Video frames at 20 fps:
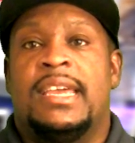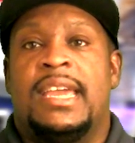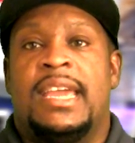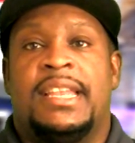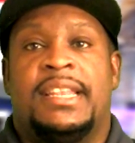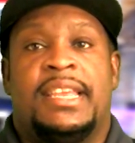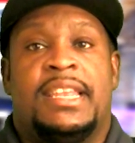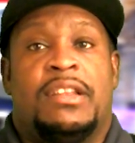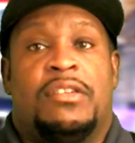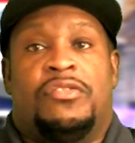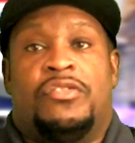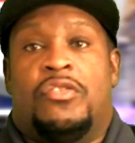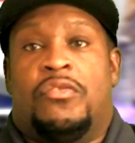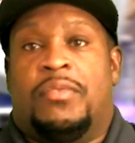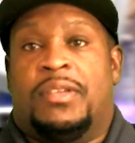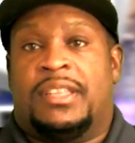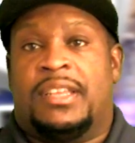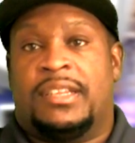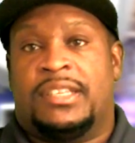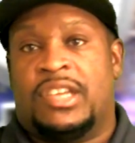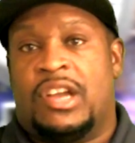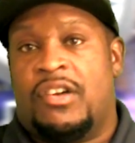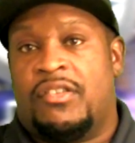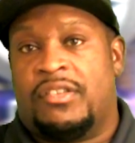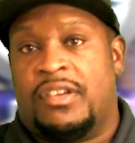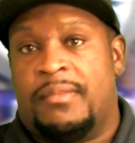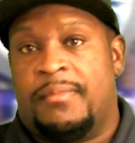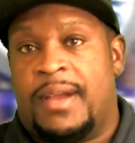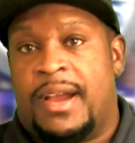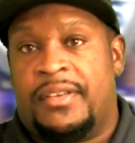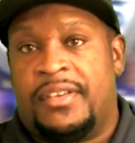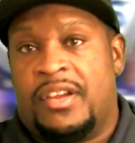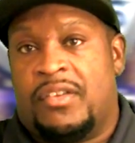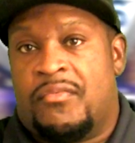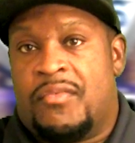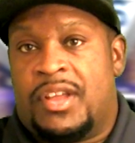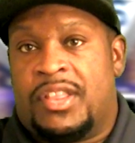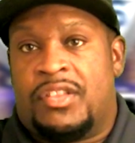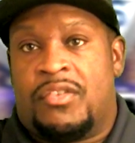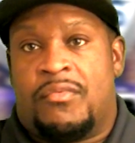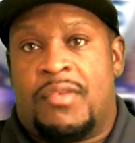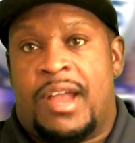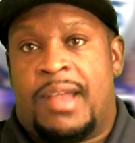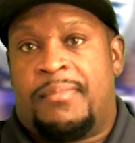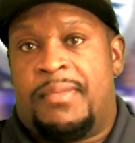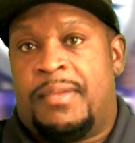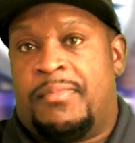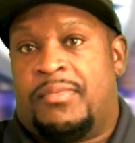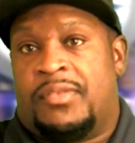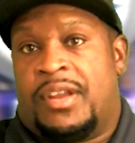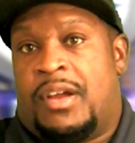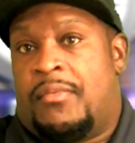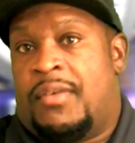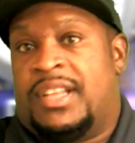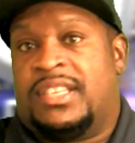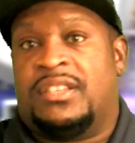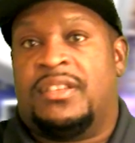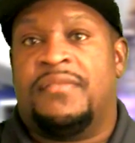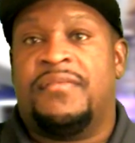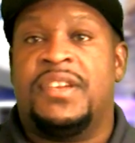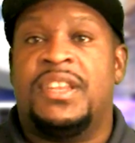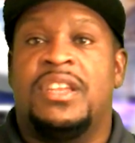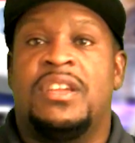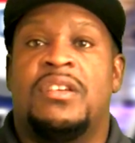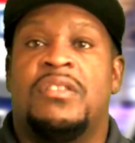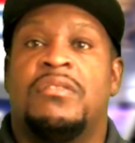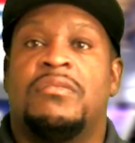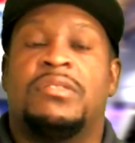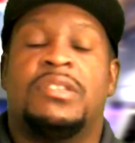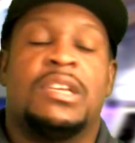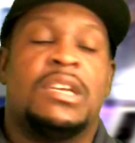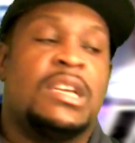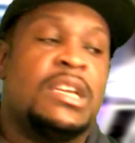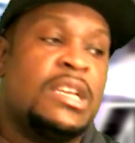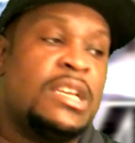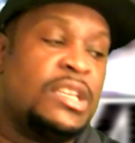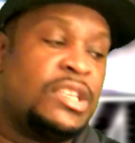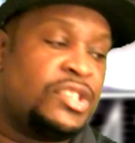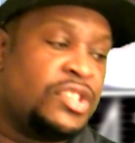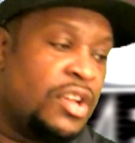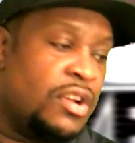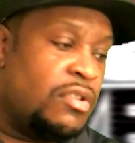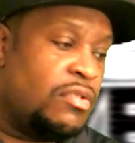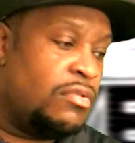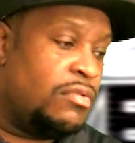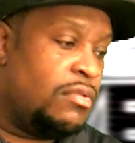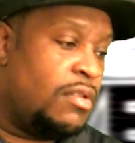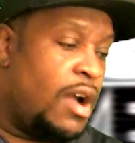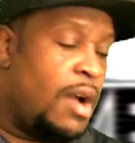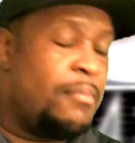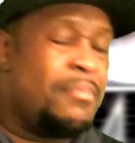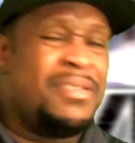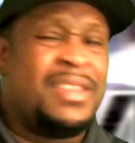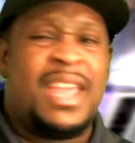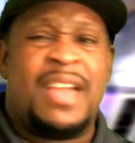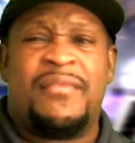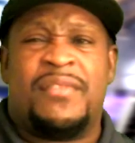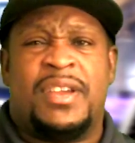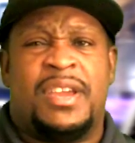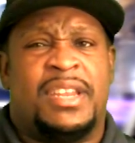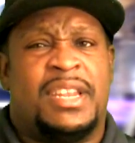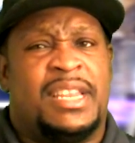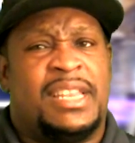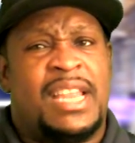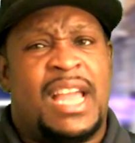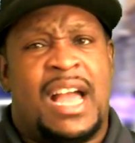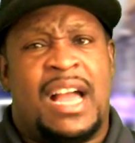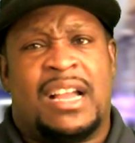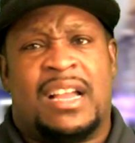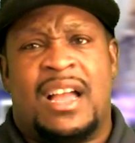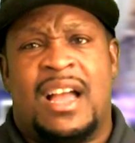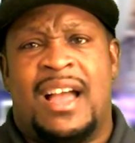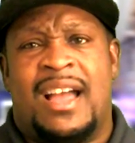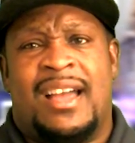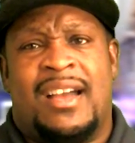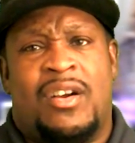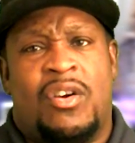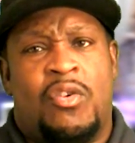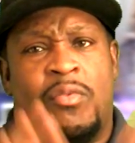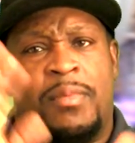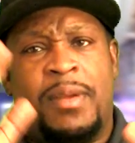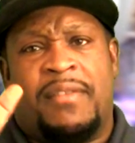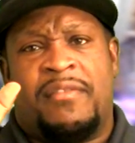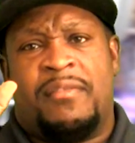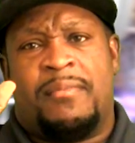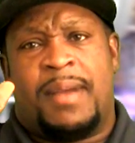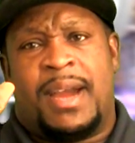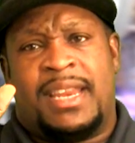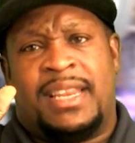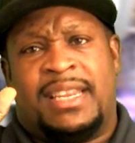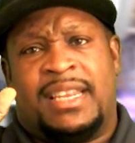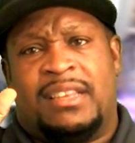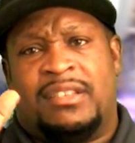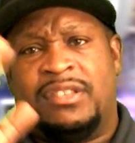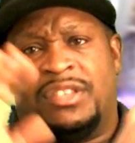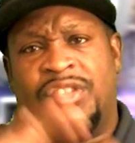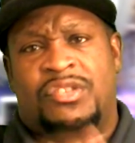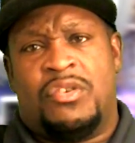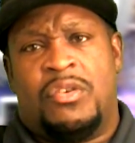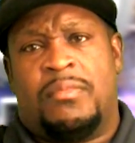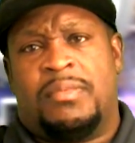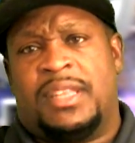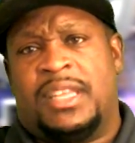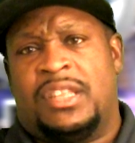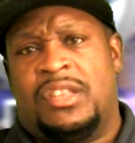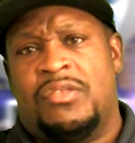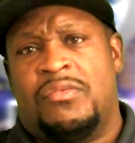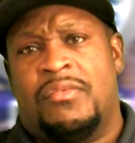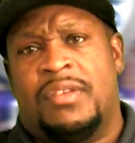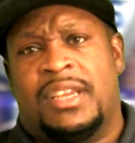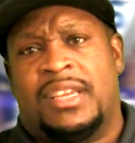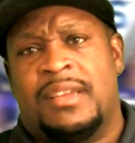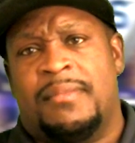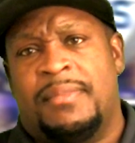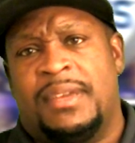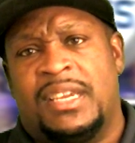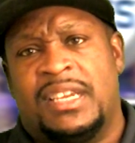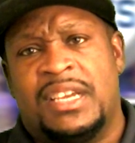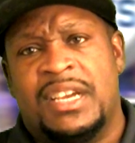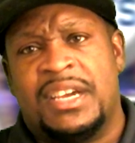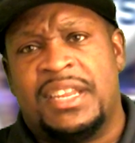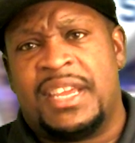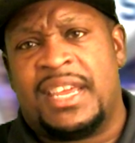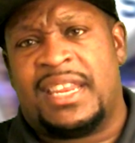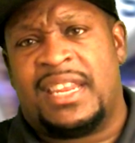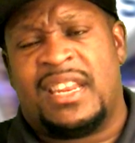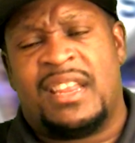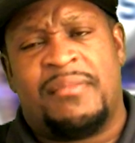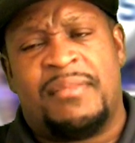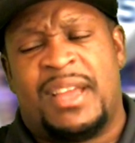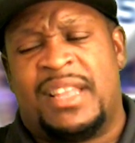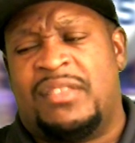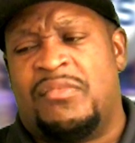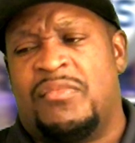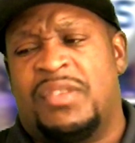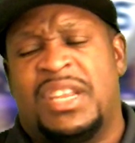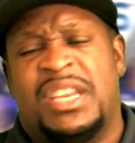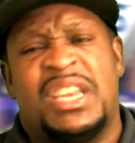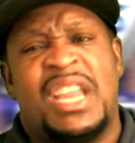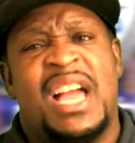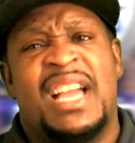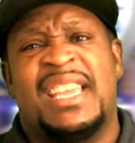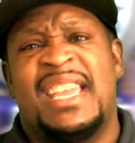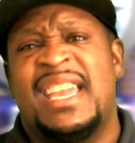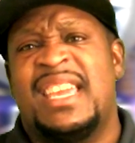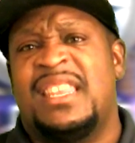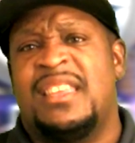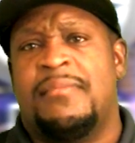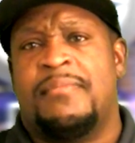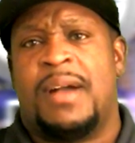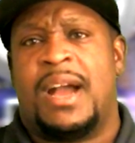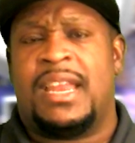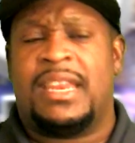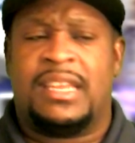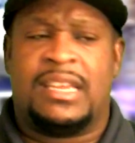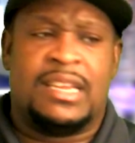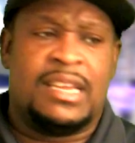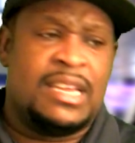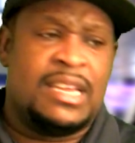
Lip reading: and they don't know what they're talking about, and they wonder why people are not watching the videos. So I'm never here to knock. I hope everybody that's doing what they're doing can be good at it. I'm not going to knock anybody,